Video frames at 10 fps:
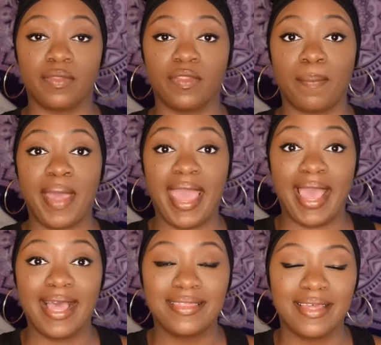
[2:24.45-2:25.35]
the
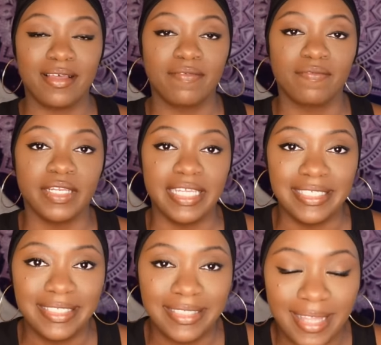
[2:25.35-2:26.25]
path of
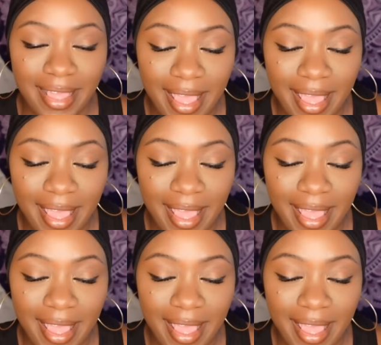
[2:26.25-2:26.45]
least